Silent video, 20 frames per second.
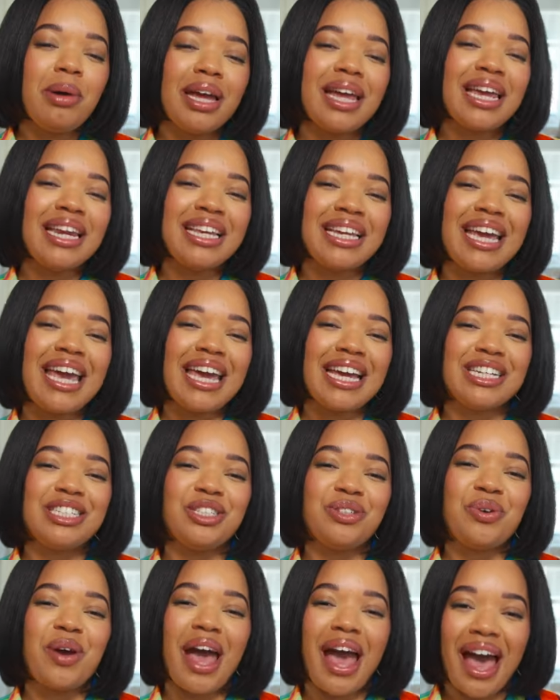But in case
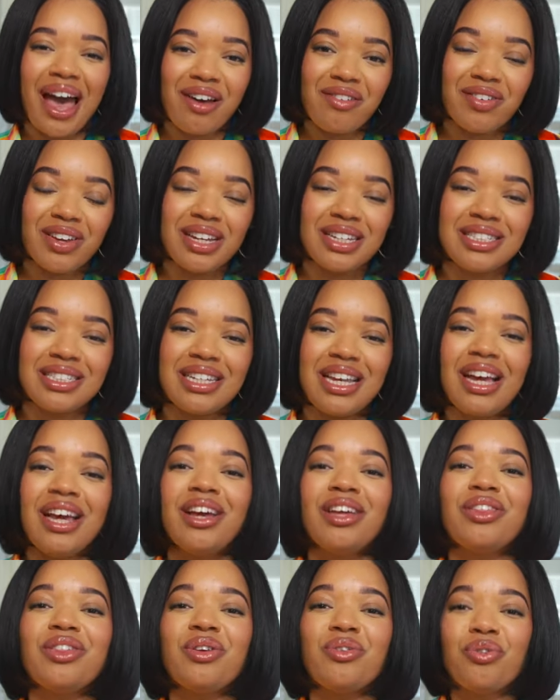you haven't,
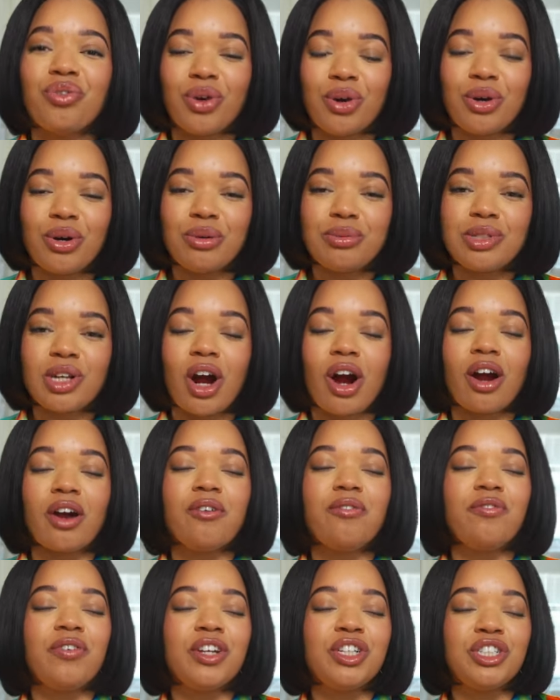the robes are
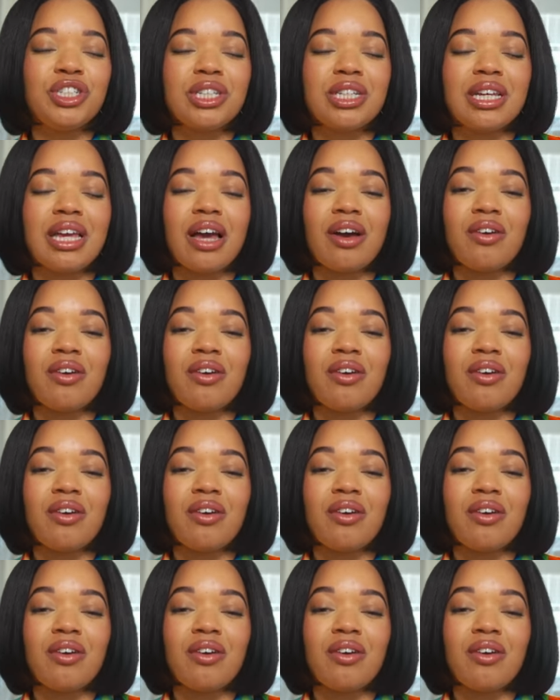officially